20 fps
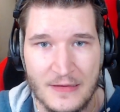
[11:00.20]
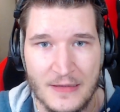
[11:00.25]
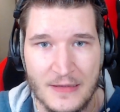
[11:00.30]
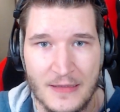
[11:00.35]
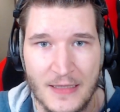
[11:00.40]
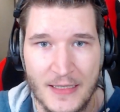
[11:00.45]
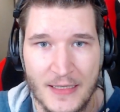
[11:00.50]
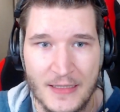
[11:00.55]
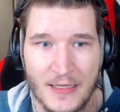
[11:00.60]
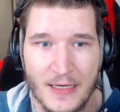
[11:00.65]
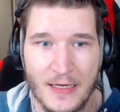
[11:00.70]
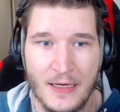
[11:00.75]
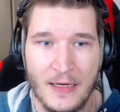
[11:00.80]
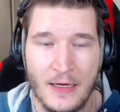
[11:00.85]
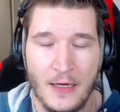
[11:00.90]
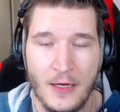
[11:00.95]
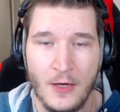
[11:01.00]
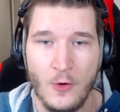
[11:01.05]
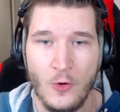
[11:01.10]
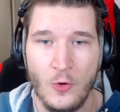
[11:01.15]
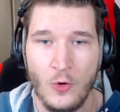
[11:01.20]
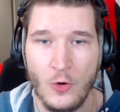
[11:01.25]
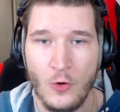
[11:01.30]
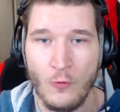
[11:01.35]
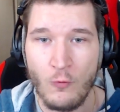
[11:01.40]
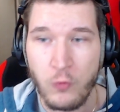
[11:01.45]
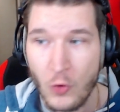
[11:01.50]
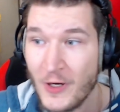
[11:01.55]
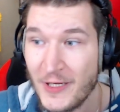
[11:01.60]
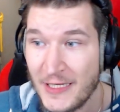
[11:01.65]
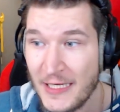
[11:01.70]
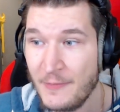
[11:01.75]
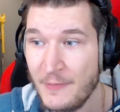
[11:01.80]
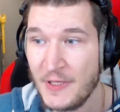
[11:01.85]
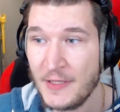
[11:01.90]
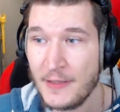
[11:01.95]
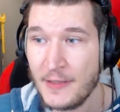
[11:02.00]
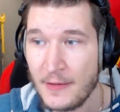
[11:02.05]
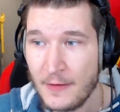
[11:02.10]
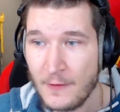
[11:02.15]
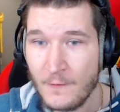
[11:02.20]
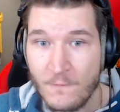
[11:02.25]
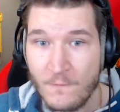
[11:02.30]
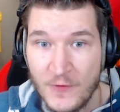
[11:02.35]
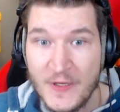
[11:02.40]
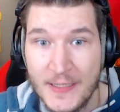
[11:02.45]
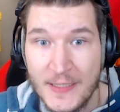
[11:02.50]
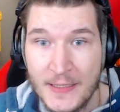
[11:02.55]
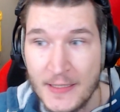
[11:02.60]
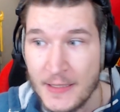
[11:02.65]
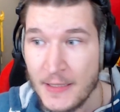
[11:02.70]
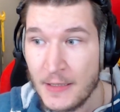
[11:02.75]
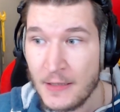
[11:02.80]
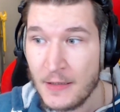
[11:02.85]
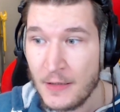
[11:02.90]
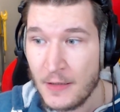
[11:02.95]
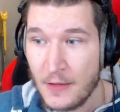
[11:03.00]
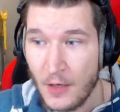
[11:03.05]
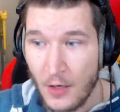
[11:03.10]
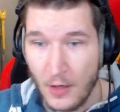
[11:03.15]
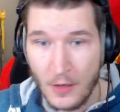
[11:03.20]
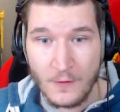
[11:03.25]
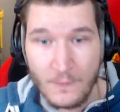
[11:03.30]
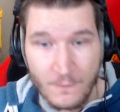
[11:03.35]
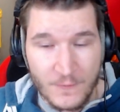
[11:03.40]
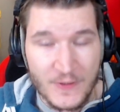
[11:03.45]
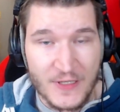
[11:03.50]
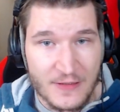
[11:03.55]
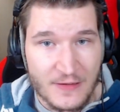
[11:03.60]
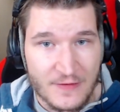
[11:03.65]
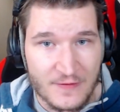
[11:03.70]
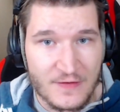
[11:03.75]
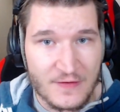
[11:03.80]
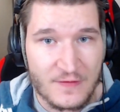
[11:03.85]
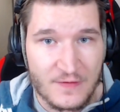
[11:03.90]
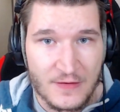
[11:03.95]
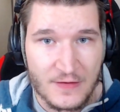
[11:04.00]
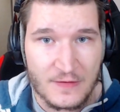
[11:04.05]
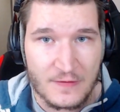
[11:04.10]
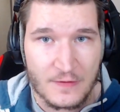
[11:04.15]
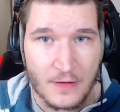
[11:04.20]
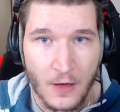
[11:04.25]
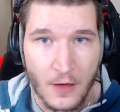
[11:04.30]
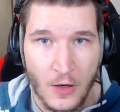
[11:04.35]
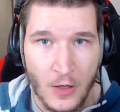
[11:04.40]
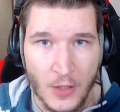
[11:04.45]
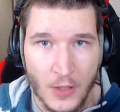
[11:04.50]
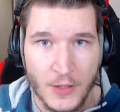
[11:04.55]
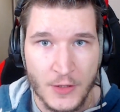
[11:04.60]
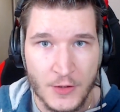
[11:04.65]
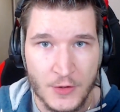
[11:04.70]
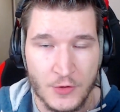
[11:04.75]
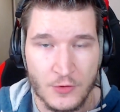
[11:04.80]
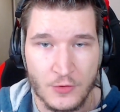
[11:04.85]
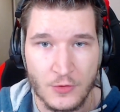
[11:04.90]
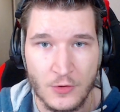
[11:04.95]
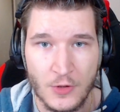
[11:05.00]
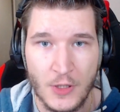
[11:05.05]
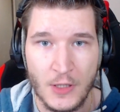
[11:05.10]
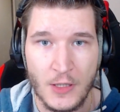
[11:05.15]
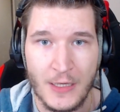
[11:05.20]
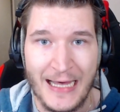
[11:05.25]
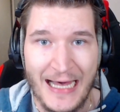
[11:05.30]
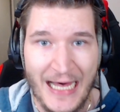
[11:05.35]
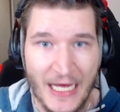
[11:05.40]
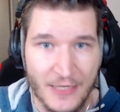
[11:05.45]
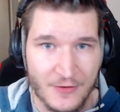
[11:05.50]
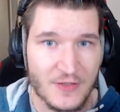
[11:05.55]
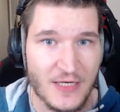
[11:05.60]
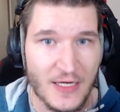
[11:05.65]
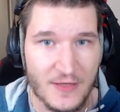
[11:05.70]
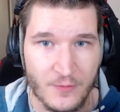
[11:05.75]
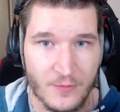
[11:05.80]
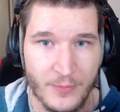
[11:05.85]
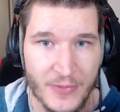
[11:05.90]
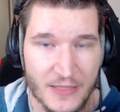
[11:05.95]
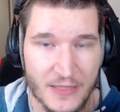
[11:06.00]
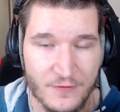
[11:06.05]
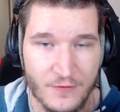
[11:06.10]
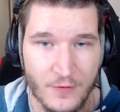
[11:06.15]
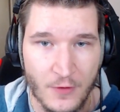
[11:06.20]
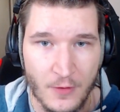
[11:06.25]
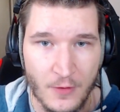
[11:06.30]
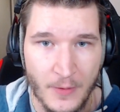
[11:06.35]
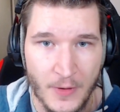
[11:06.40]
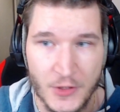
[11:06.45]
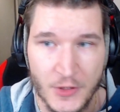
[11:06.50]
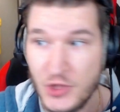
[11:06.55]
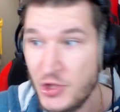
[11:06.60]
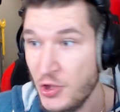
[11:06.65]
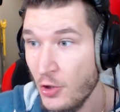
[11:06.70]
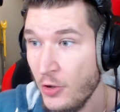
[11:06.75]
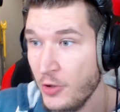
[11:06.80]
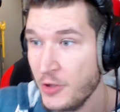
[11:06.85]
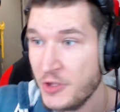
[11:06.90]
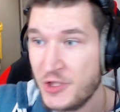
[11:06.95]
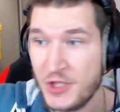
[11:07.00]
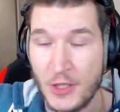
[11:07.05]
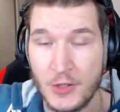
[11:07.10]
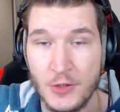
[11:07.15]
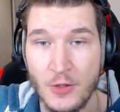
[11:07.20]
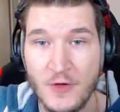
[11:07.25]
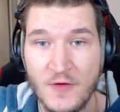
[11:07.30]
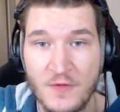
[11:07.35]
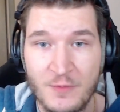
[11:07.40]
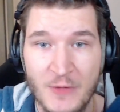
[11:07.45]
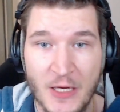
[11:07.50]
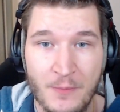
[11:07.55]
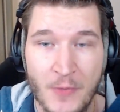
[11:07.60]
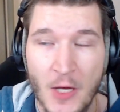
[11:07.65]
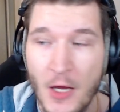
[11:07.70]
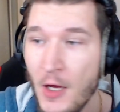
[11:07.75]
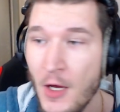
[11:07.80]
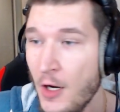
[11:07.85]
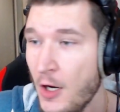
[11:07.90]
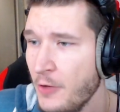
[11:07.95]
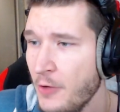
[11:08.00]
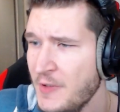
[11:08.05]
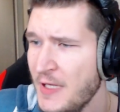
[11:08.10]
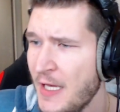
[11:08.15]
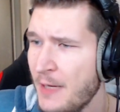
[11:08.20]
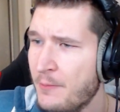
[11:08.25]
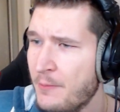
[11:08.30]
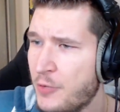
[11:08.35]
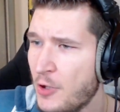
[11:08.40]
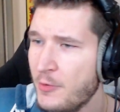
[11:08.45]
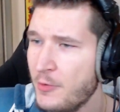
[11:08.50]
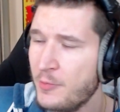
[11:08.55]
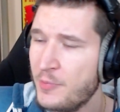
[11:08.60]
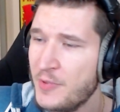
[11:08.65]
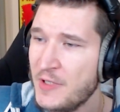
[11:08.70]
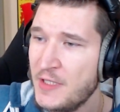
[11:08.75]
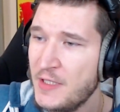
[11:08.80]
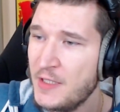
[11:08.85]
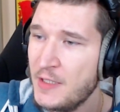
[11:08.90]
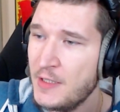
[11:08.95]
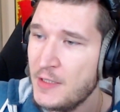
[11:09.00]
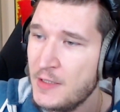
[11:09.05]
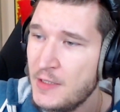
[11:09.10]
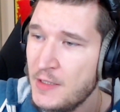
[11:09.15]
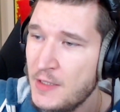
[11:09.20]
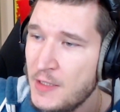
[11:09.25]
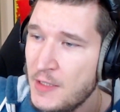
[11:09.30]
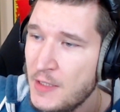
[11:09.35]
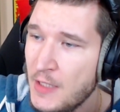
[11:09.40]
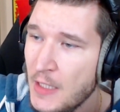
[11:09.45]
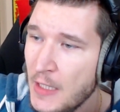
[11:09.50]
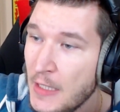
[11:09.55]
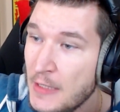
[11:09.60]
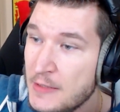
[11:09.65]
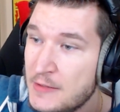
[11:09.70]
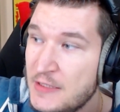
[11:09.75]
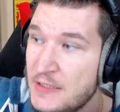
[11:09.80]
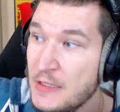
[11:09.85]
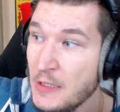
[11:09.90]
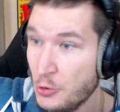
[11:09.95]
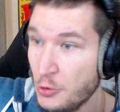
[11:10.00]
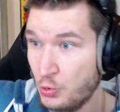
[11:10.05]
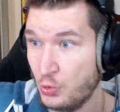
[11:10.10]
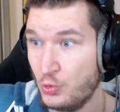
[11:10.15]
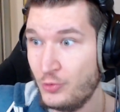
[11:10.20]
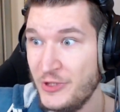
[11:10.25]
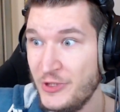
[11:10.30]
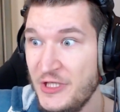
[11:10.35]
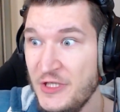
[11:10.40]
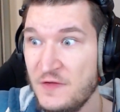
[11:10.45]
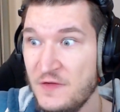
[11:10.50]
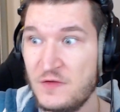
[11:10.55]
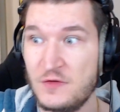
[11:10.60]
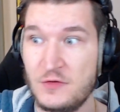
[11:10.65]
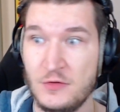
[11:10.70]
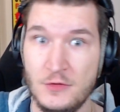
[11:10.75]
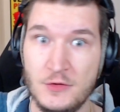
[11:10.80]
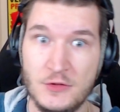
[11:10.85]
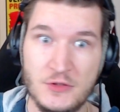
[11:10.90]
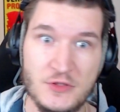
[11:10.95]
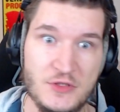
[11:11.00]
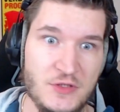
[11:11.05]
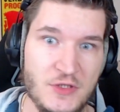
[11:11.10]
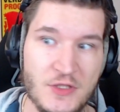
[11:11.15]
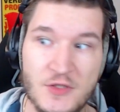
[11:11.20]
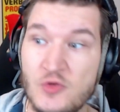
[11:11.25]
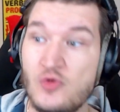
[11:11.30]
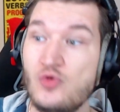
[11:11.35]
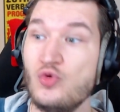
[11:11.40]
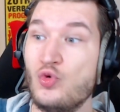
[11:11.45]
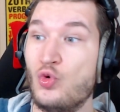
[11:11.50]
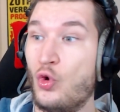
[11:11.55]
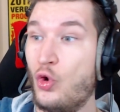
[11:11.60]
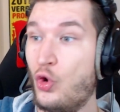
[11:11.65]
Like, Wargaming, we CCs are your advertising platform. Sure, Chuck Norris might, oh yeah, probably the resources to